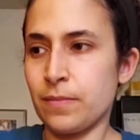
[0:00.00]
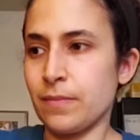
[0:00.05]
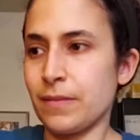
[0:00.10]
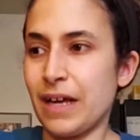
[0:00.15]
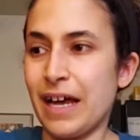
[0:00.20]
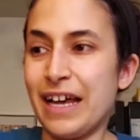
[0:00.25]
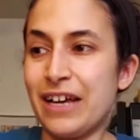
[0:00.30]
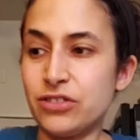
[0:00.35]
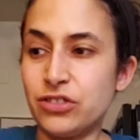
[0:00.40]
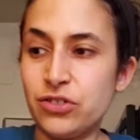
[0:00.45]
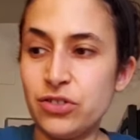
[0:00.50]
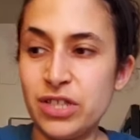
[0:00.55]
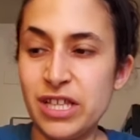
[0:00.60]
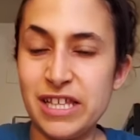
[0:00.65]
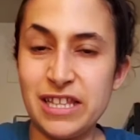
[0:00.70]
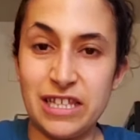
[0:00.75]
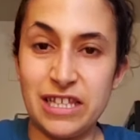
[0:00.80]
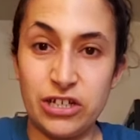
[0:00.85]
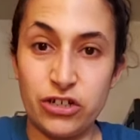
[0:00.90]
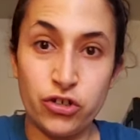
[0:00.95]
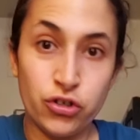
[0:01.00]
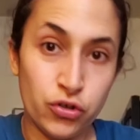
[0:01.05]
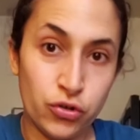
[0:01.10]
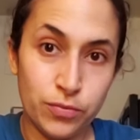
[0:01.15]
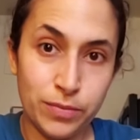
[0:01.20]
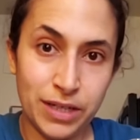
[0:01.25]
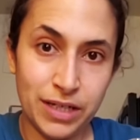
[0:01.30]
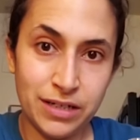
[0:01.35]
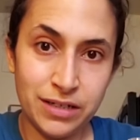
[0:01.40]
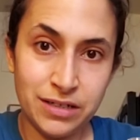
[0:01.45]
I also think that
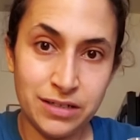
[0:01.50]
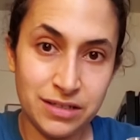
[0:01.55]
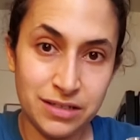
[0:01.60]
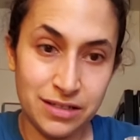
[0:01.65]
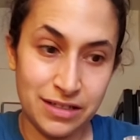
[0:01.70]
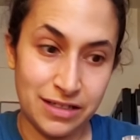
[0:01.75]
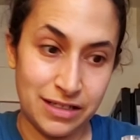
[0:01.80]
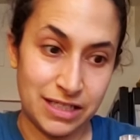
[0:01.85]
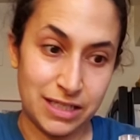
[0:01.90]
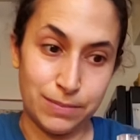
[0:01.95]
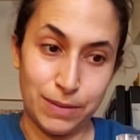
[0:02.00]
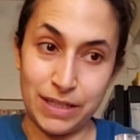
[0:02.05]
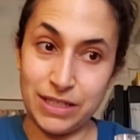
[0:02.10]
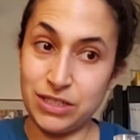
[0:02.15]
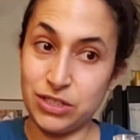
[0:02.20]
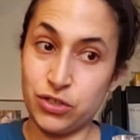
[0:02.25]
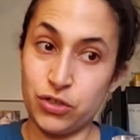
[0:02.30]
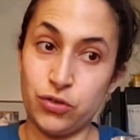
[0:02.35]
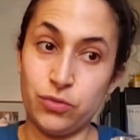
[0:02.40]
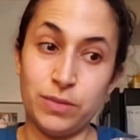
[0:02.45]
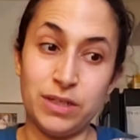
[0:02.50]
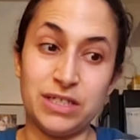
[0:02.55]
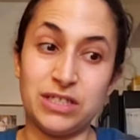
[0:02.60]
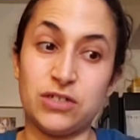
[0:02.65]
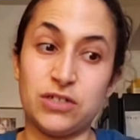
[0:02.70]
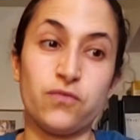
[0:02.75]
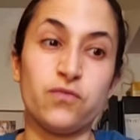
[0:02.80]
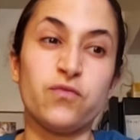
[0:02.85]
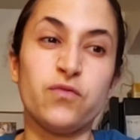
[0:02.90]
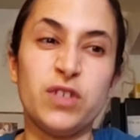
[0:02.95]
cumin, the spice cumin, is a
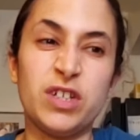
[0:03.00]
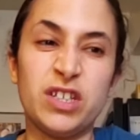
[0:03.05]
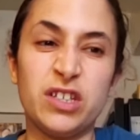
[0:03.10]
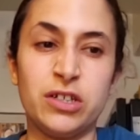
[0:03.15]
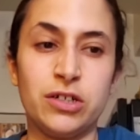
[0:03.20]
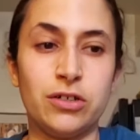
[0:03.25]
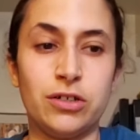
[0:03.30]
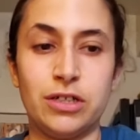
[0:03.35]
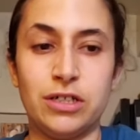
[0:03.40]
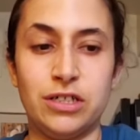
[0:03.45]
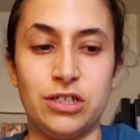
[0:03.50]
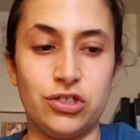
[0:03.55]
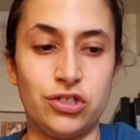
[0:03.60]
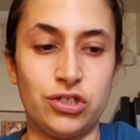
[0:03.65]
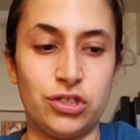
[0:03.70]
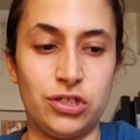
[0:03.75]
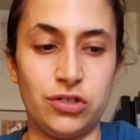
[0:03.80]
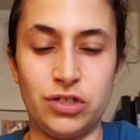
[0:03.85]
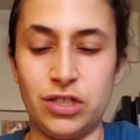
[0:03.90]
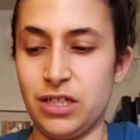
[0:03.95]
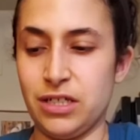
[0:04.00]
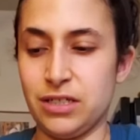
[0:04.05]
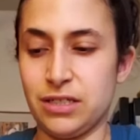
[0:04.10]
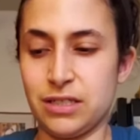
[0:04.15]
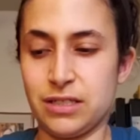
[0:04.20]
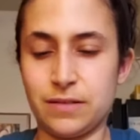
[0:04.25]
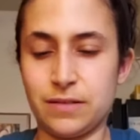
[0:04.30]
really good addition to these.